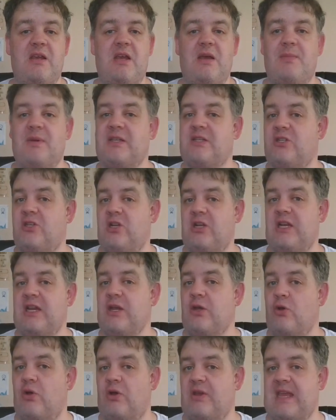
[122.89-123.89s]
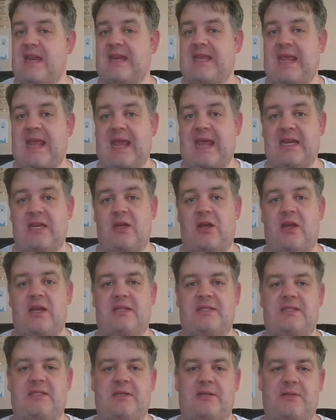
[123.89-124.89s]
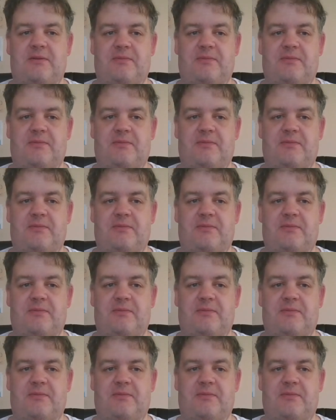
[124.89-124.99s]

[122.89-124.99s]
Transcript: but certainly not yet canonised.